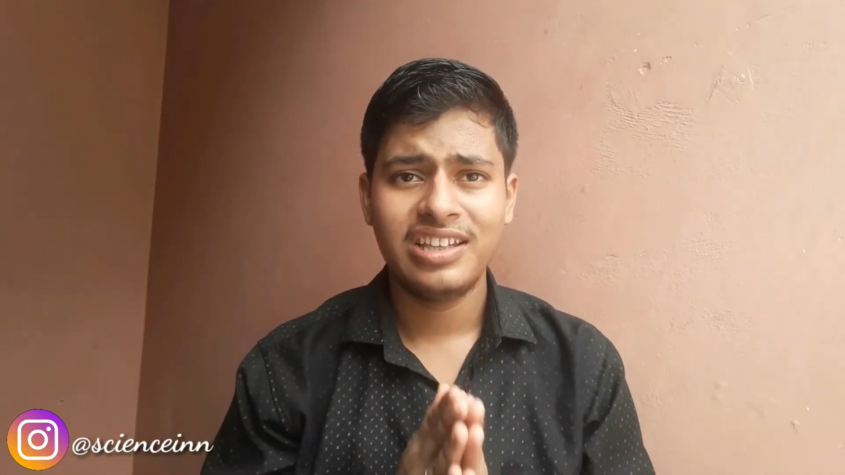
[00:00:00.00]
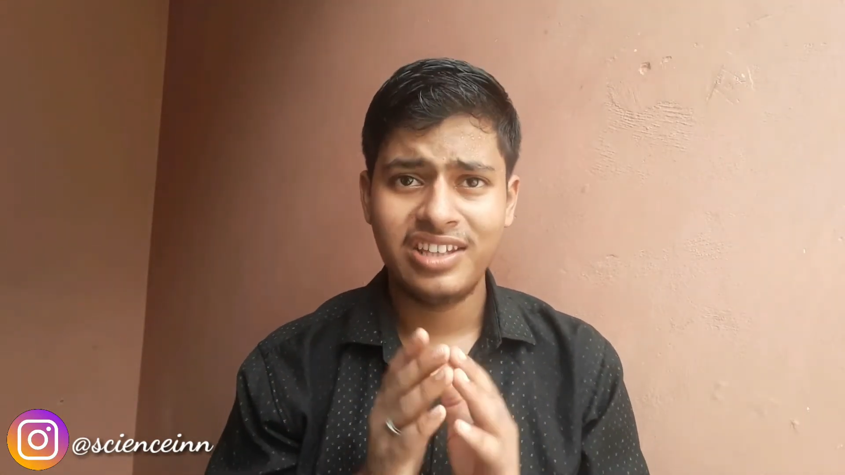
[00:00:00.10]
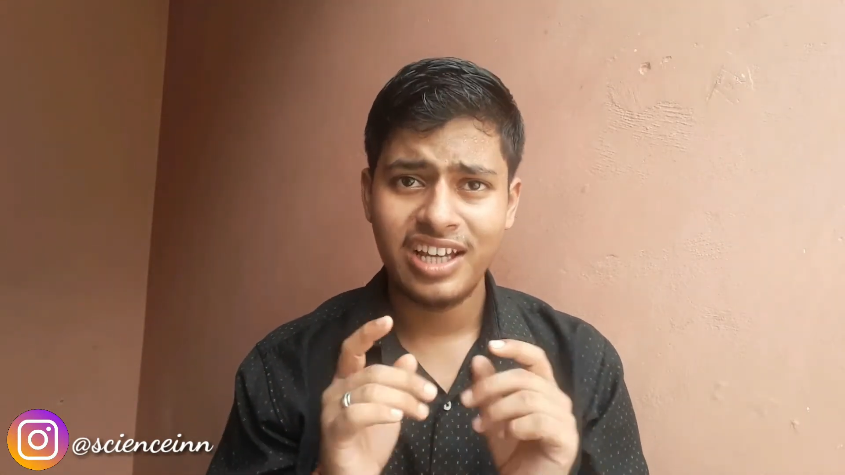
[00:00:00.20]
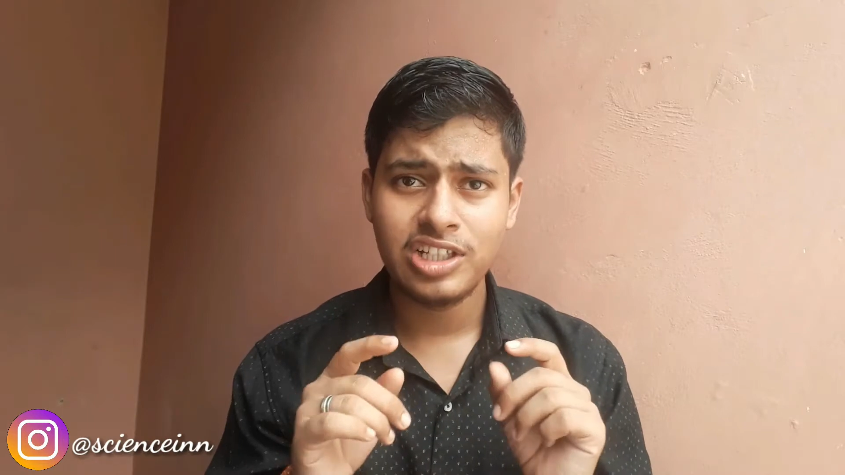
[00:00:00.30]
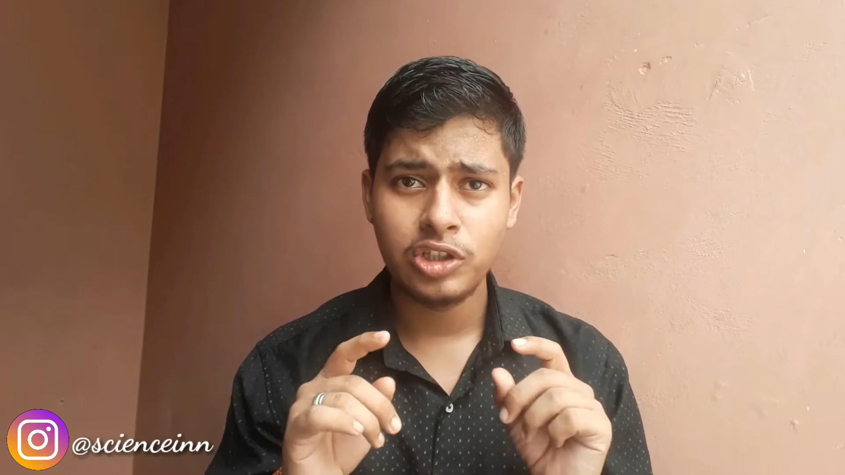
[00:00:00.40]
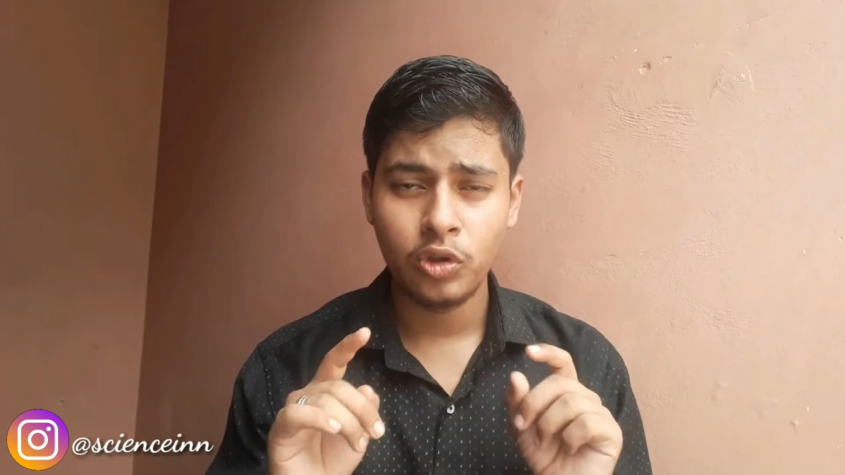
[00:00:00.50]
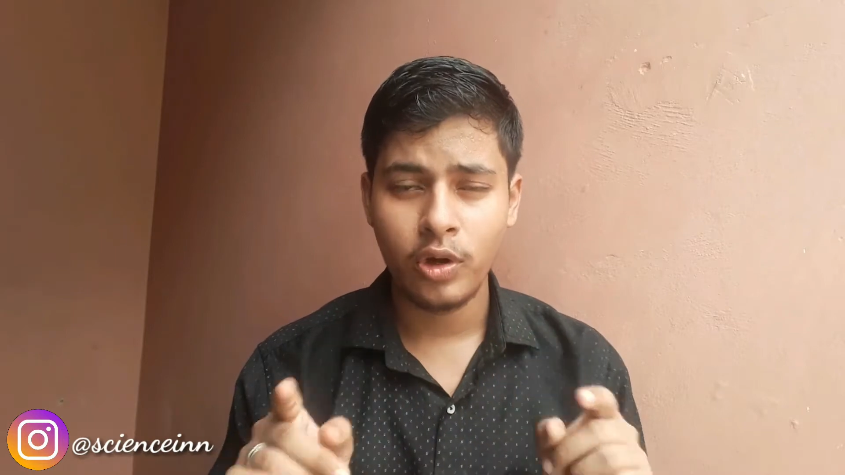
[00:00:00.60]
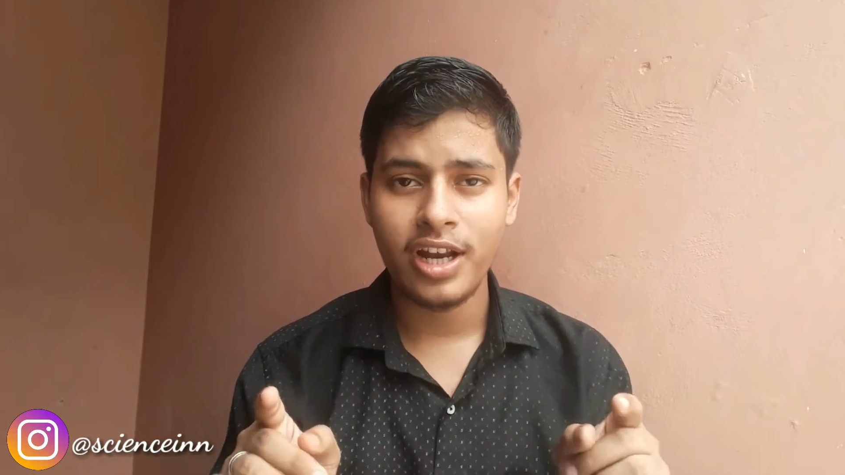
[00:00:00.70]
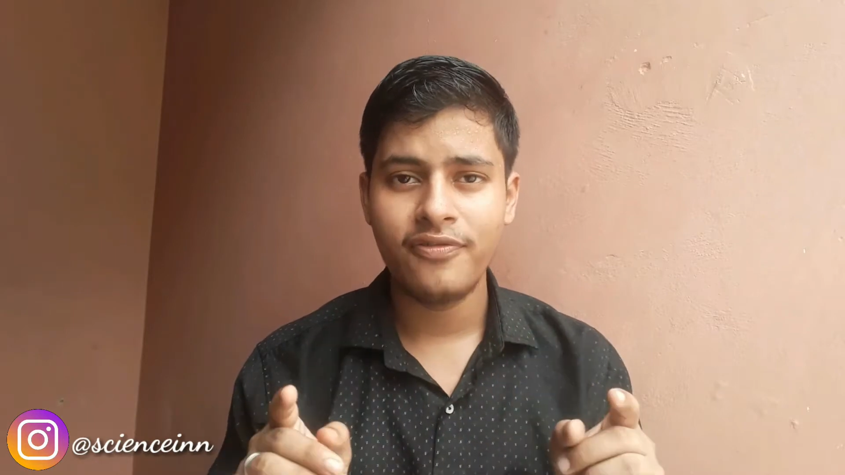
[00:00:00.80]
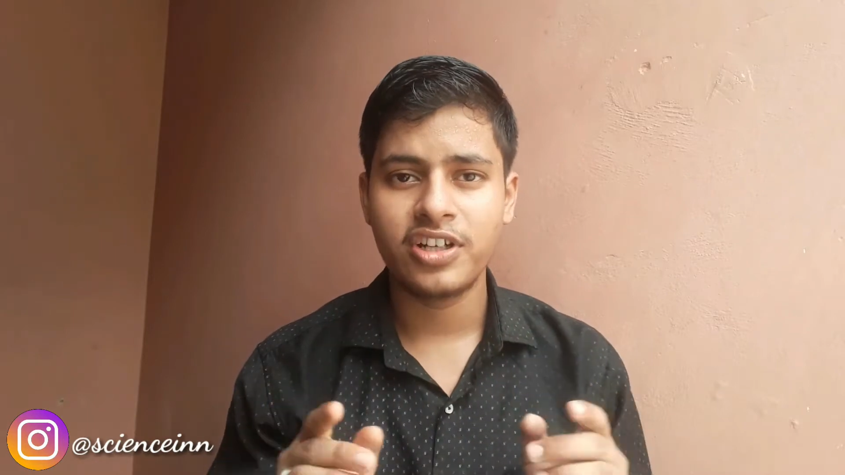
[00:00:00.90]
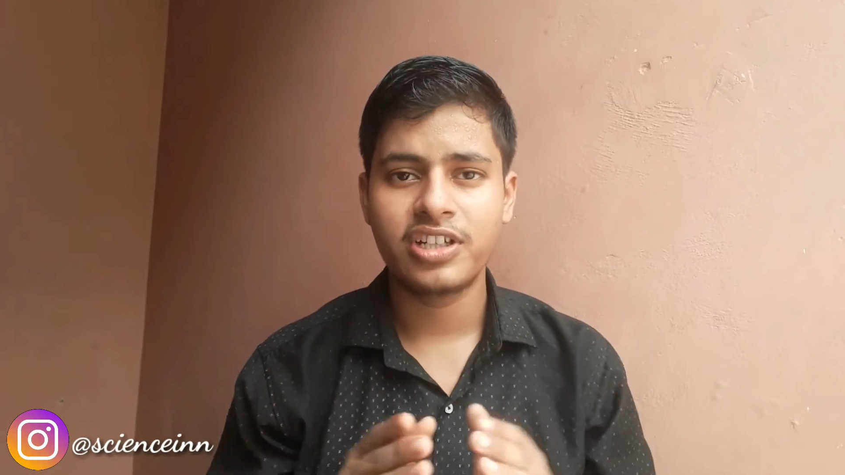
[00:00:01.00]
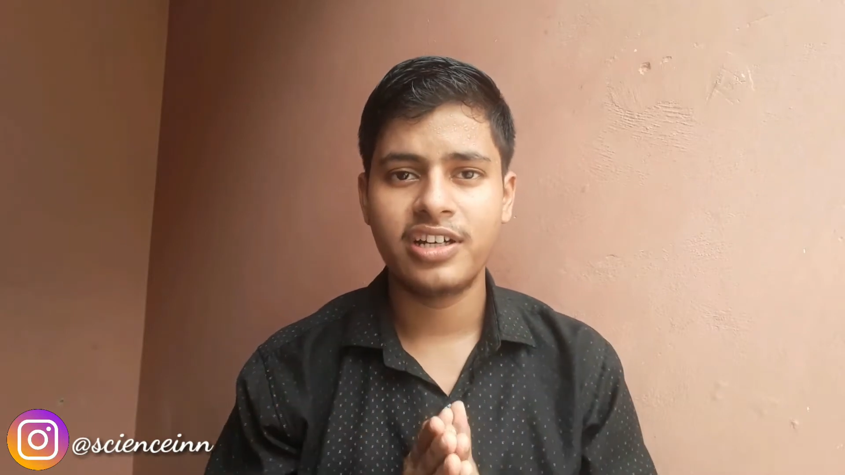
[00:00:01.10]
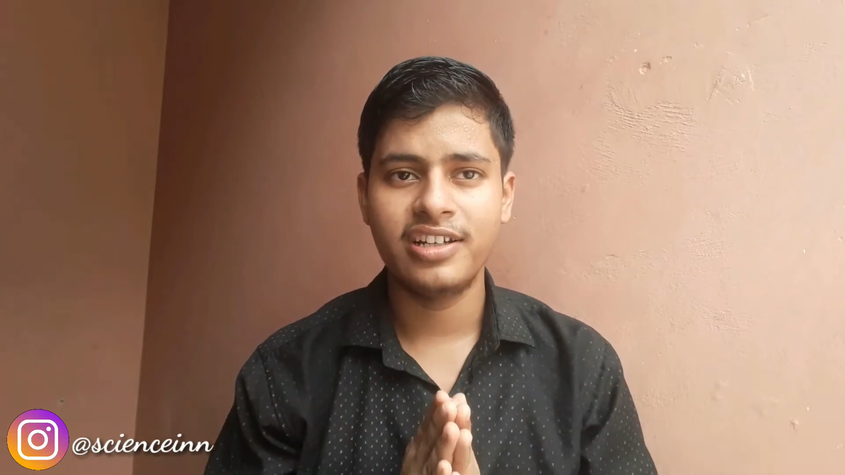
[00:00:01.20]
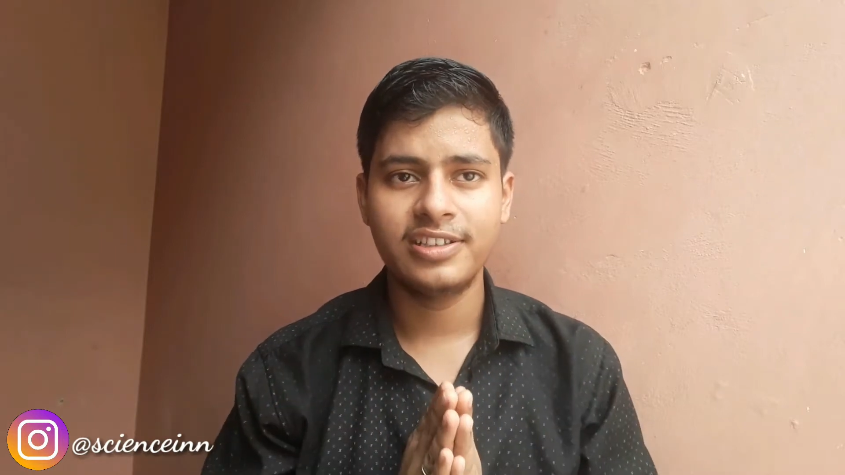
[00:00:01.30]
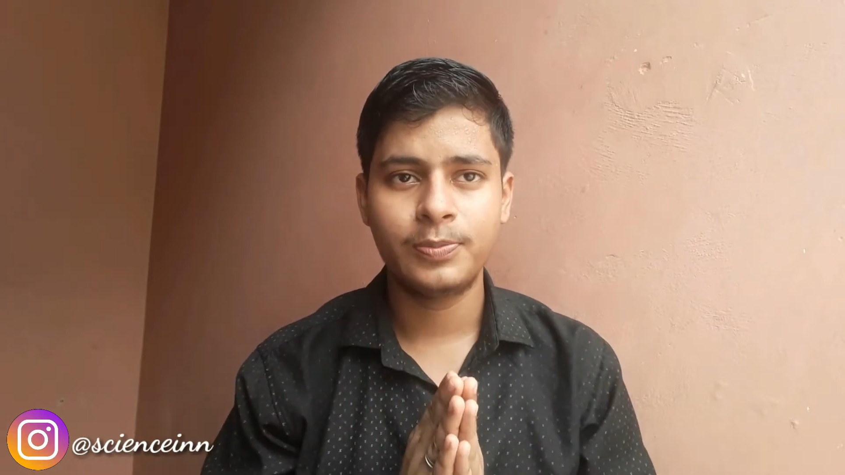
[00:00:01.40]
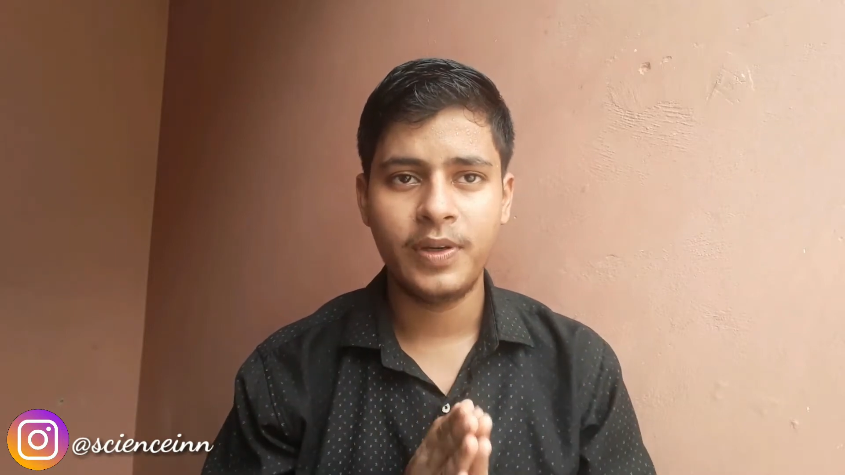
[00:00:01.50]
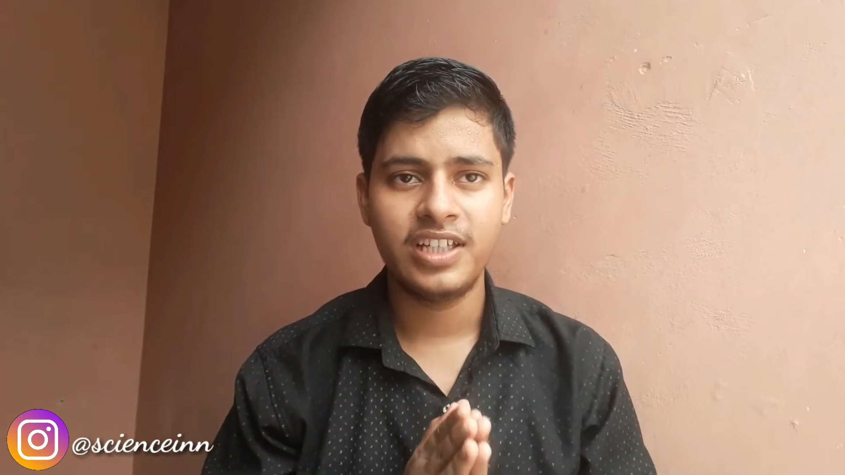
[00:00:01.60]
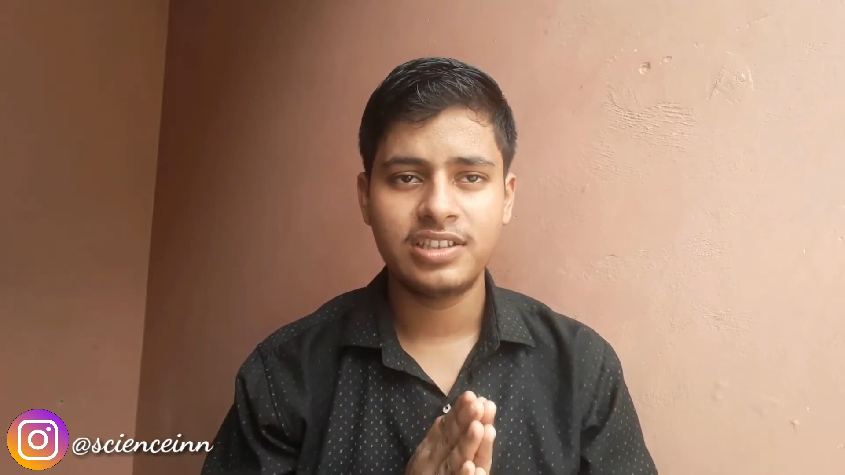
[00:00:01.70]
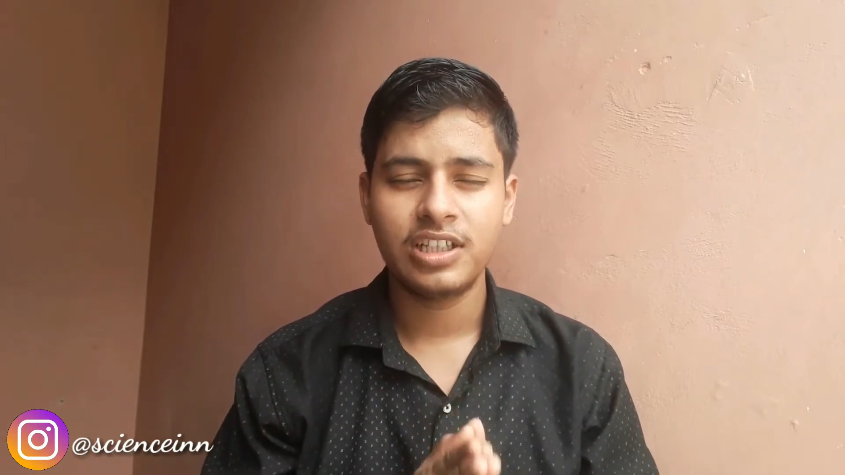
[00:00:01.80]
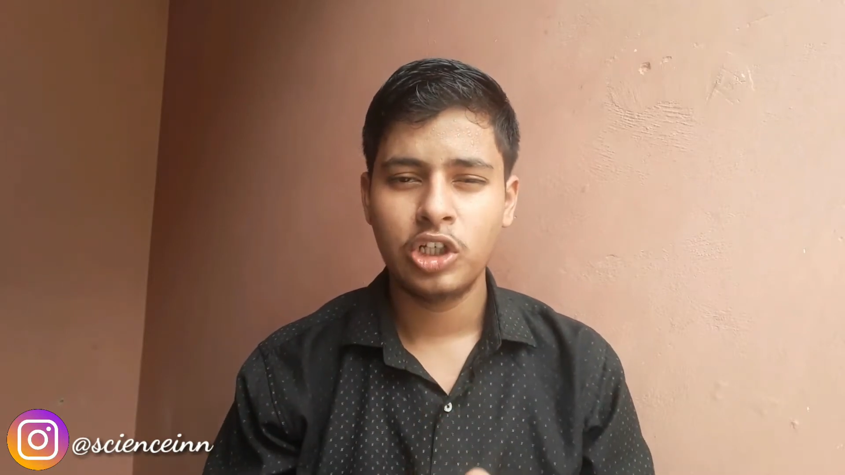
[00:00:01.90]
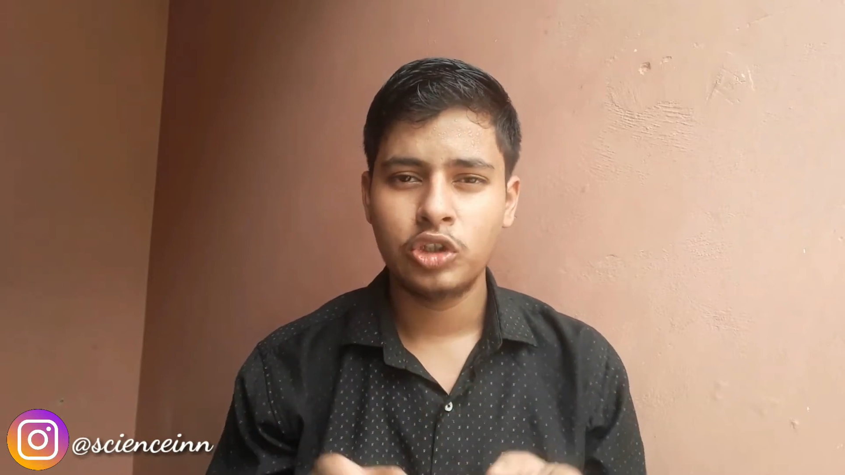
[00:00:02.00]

there is no air friction in space,